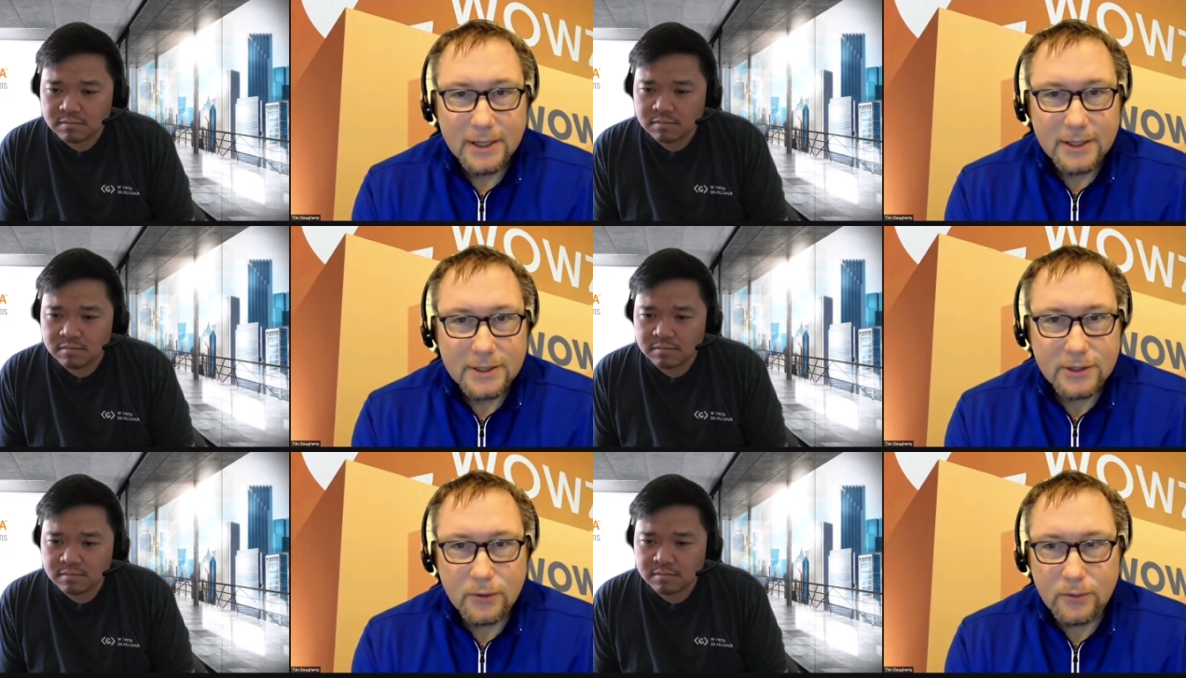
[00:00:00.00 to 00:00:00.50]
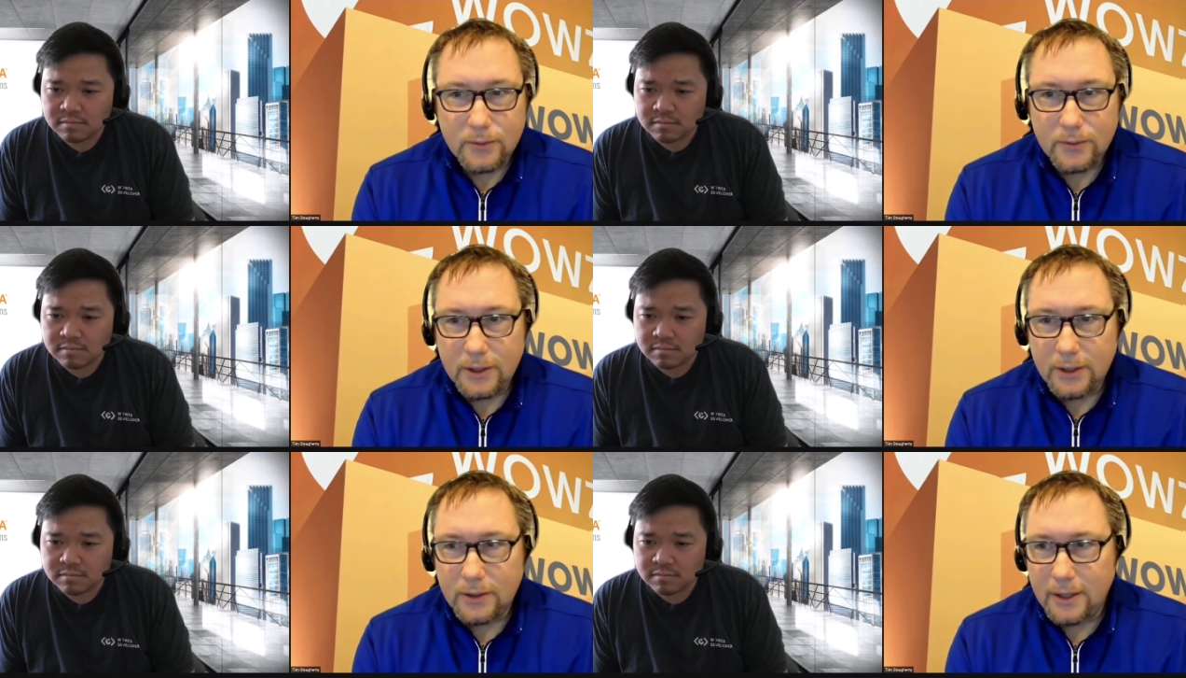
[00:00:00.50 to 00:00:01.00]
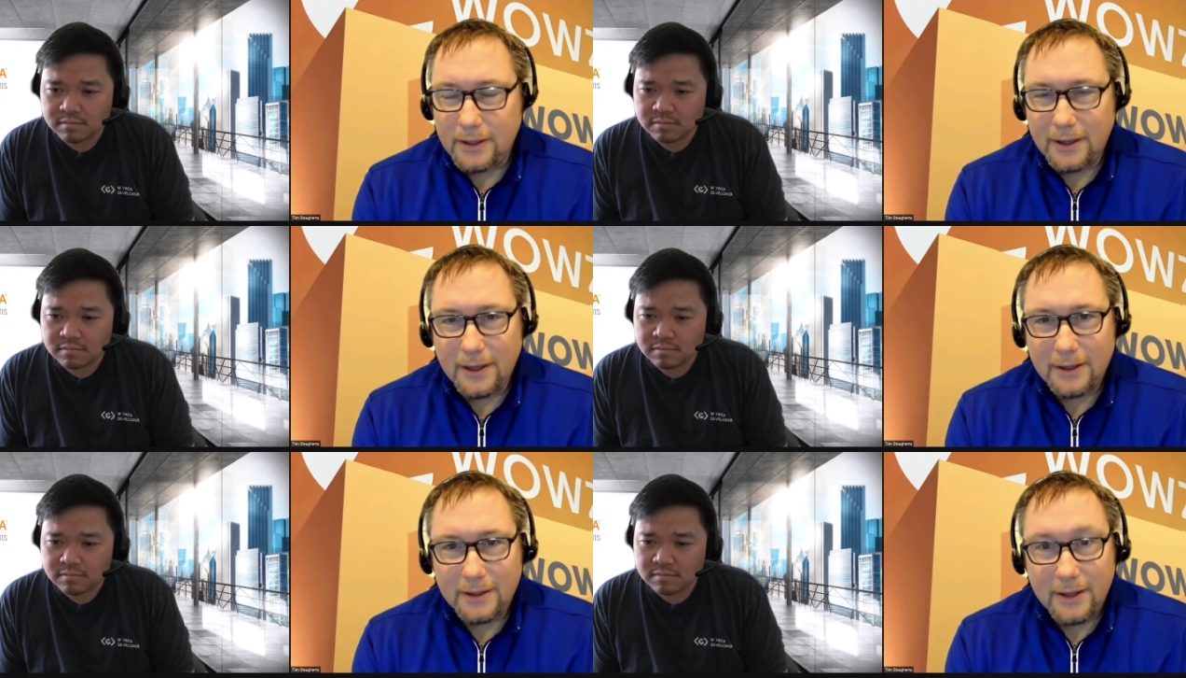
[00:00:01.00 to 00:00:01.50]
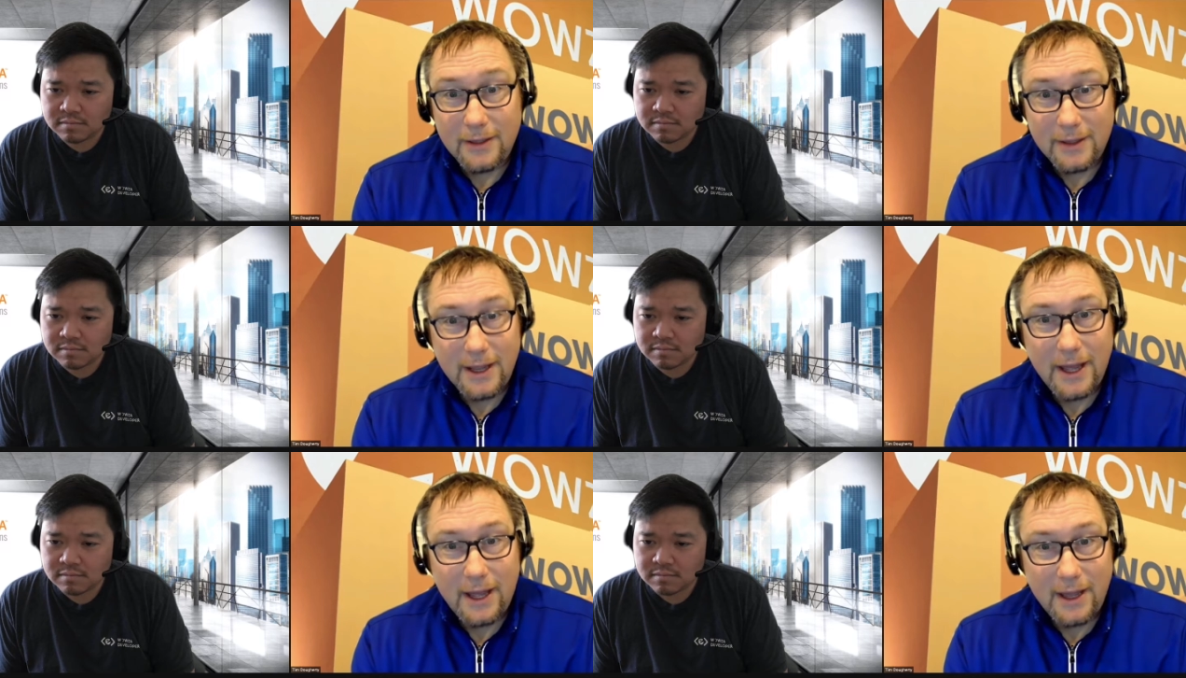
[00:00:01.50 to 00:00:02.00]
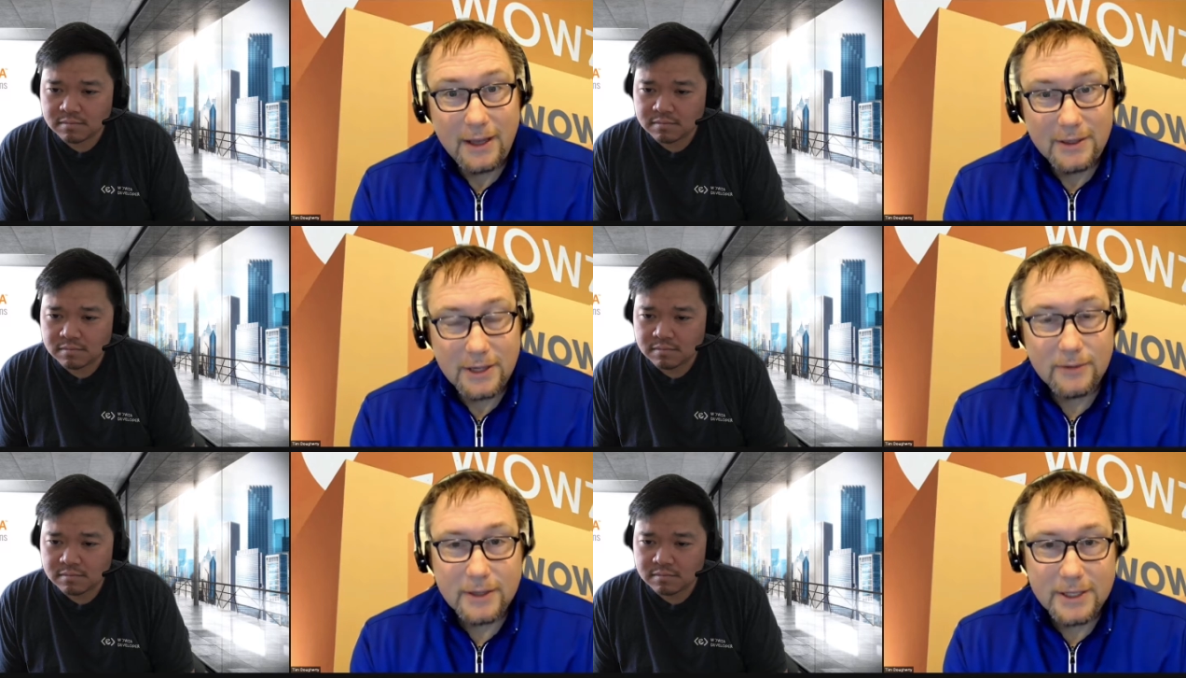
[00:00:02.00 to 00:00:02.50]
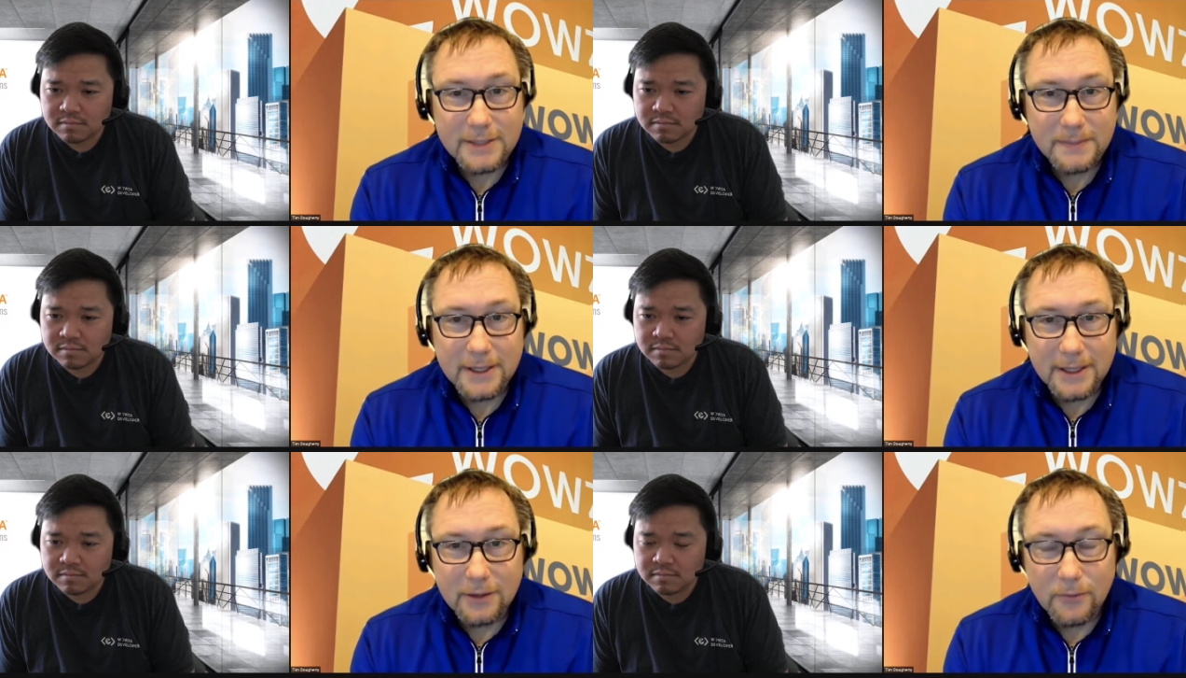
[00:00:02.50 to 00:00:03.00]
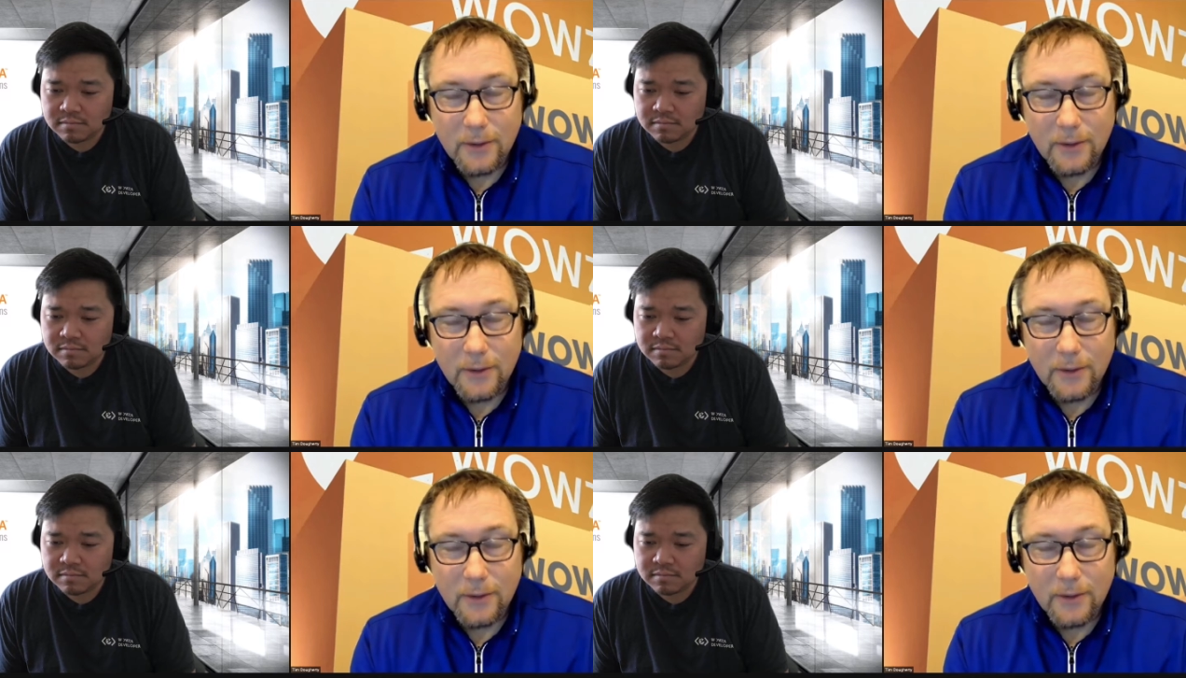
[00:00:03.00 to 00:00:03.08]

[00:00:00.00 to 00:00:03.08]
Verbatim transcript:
Speaker 1: So, you know, and, and, and the, generally speaking, the